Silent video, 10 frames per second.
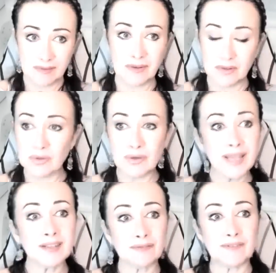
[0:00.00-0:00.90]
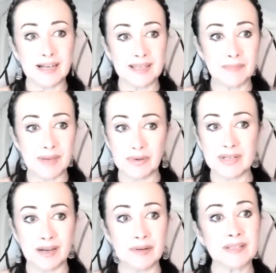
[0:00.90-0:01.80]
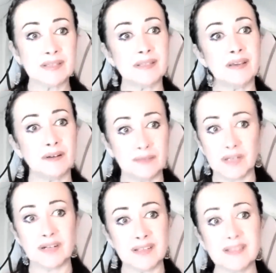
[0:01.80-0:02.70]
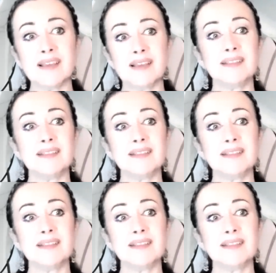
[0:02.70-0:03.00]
look at the Valley Marinaris on Mars.